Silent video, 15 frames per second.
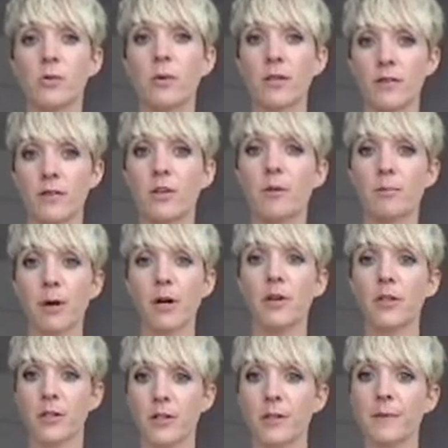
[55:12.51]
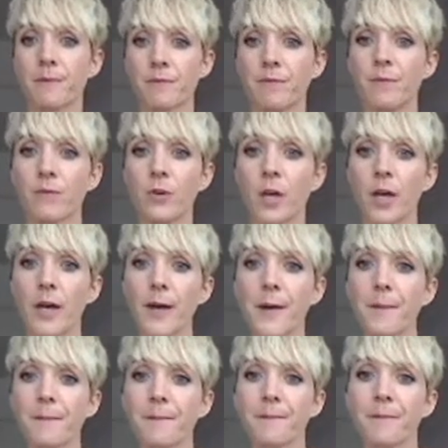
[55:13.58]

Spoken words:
with your partner. Okay.